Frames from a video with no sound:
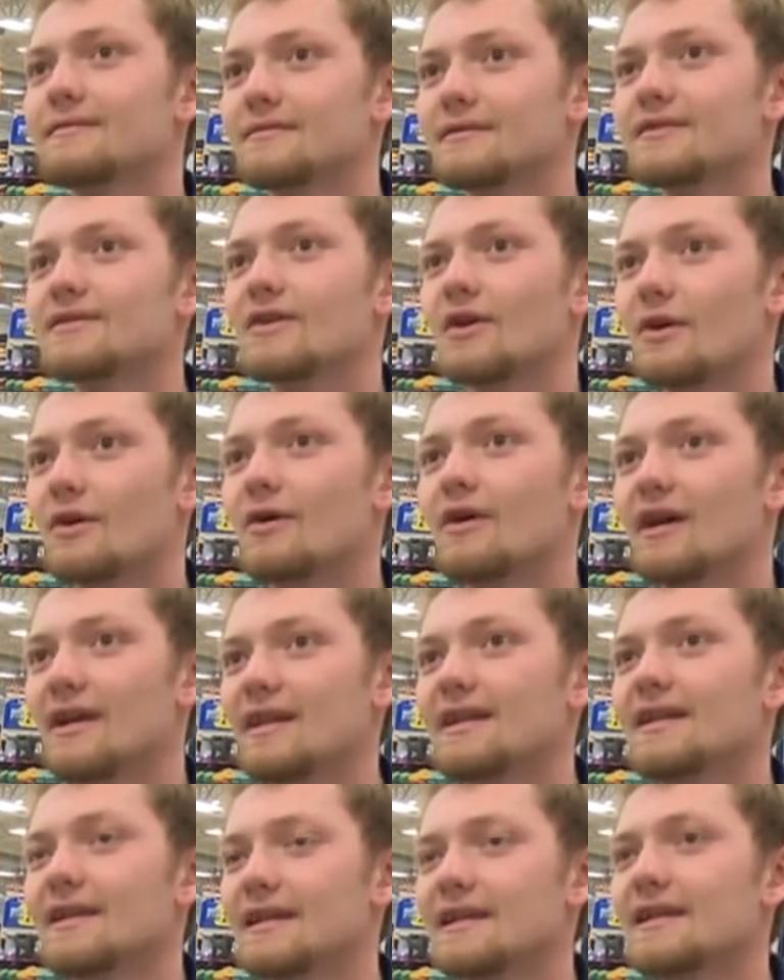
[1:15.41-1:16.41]
Mm -hmm. So
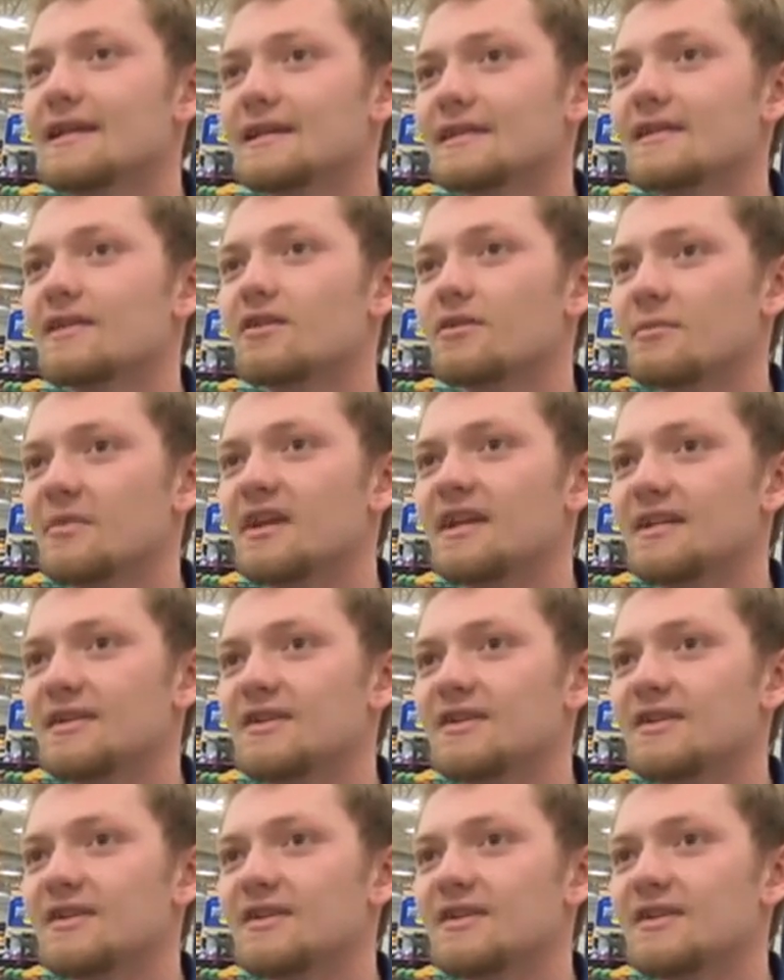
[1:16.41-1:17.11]
it, it is a little bit